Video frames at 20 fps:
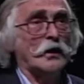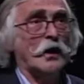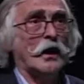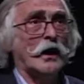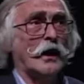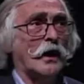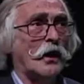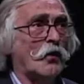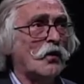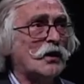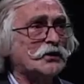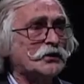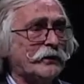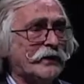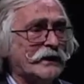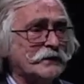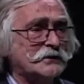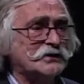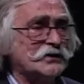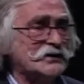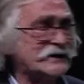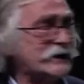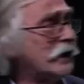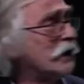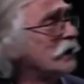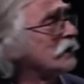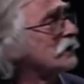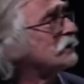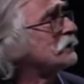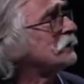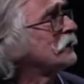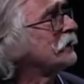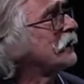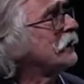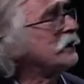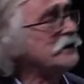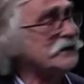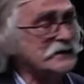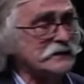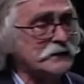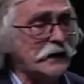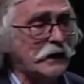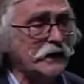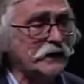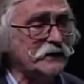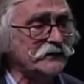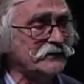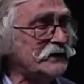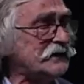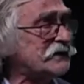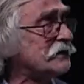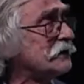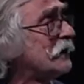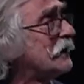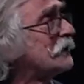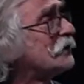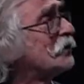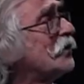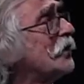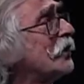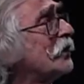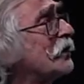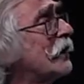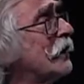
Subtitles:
what about the cells inside this network?